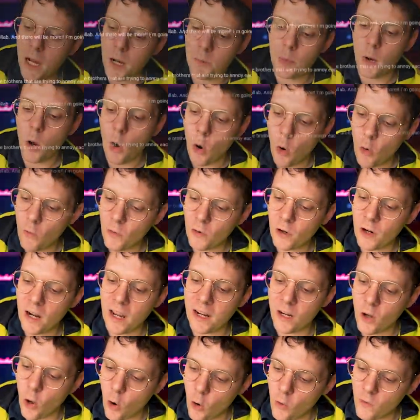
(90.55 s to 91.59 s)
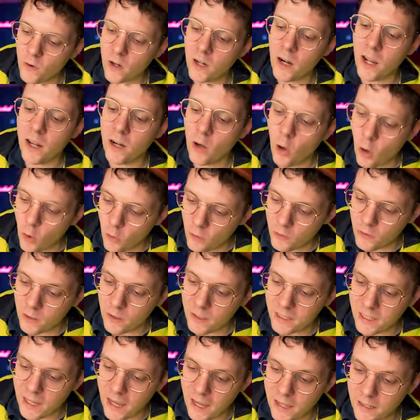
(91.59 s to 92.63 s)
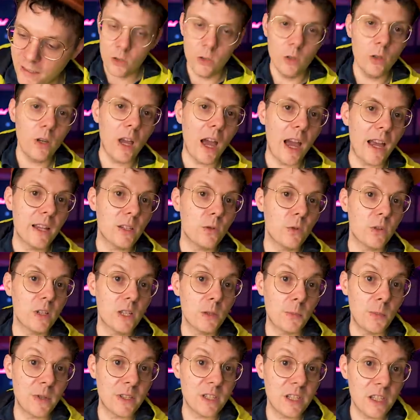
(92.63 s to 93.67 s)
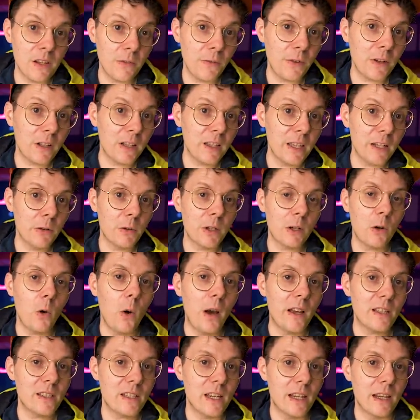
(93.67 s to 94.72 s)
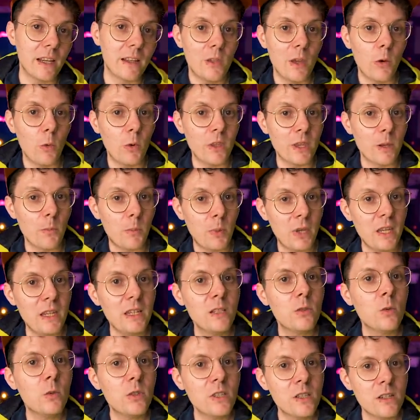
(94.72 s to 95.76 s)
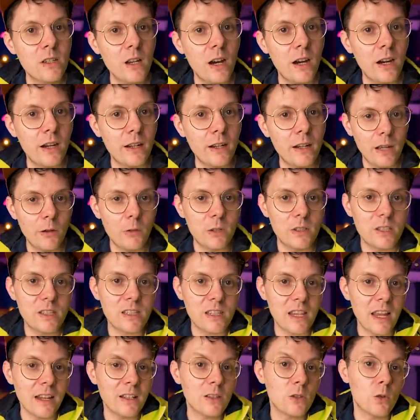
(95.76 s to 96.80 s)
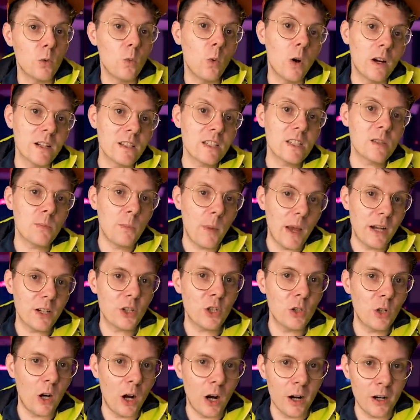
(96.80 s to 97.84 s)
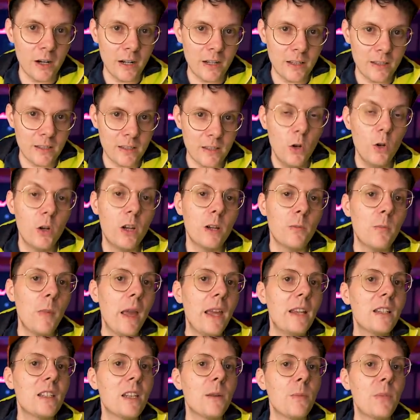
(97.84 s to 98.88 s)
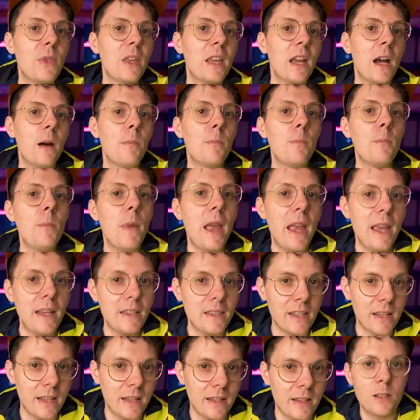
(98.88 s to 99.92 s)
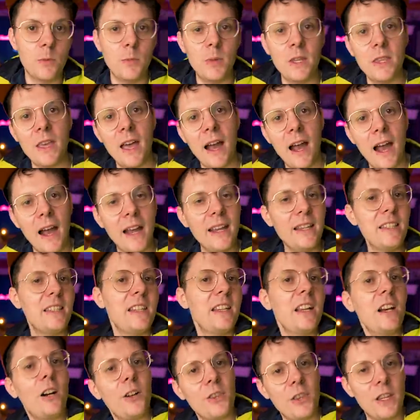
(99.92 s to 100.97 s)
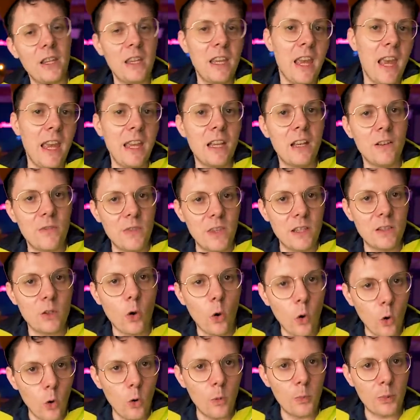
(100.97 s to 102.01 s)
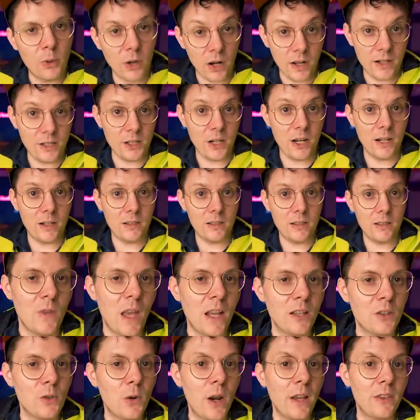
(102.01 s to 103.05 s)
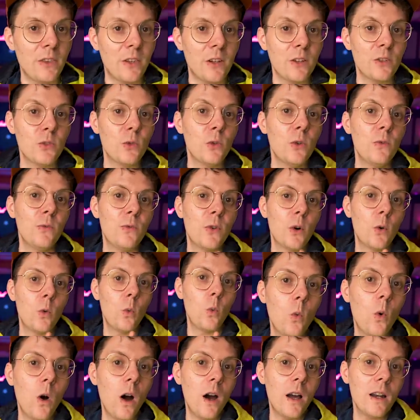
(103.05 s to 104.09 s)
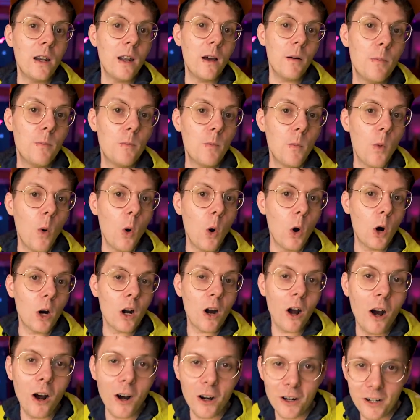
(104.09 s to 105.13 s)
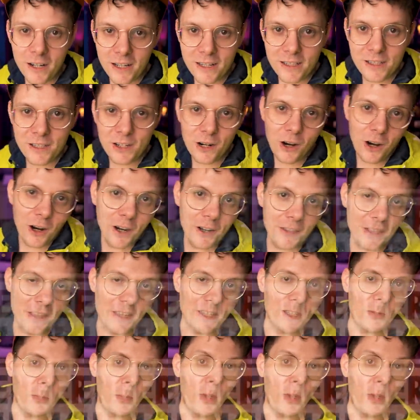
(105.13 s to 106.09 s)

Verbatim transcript: up over and over and over again. You guys were specifically requesting that when the piece was done, it was sent to one special artist who could make something amazing to be the icing on the cake of this whole project. That's right, there's room for one more artist on this